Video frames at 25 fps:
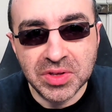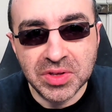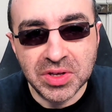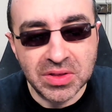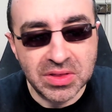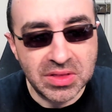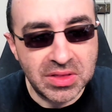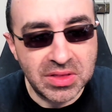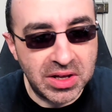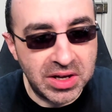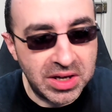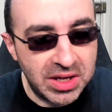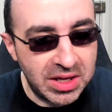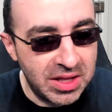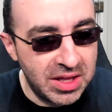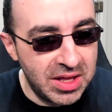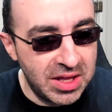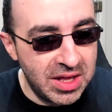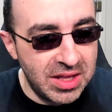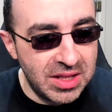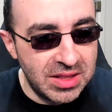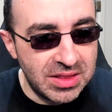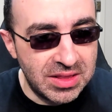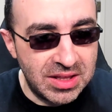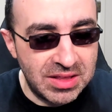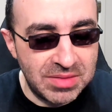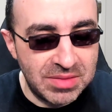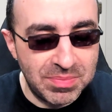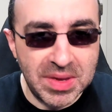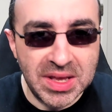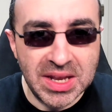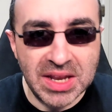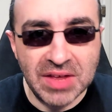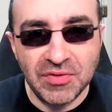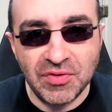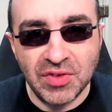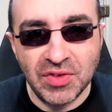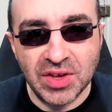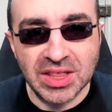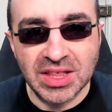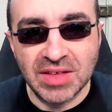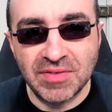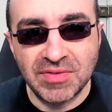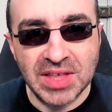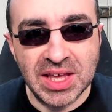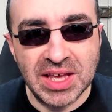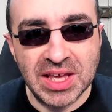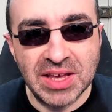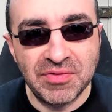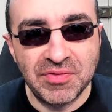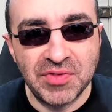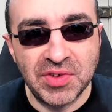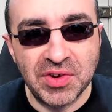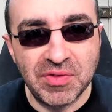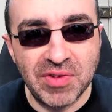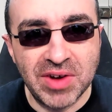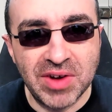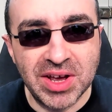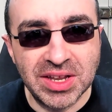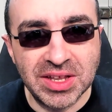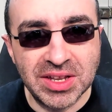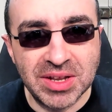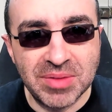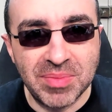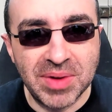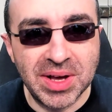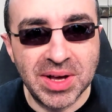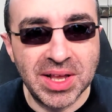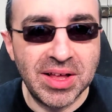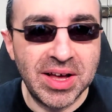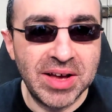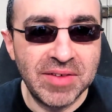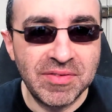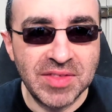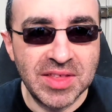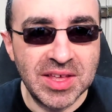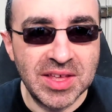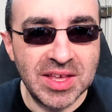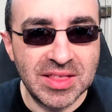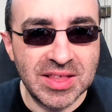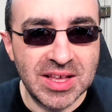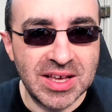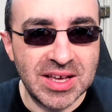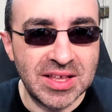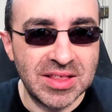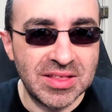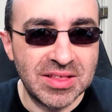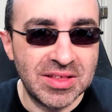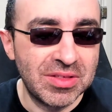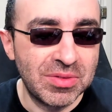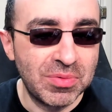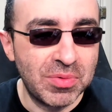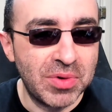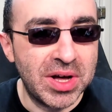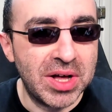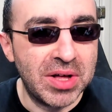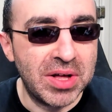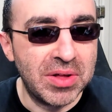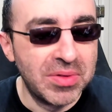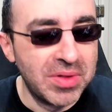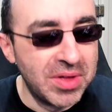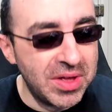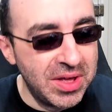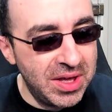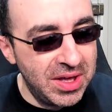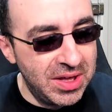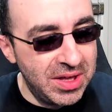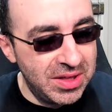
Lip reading: Just like there's many things I've taken for granted in my life these days as well.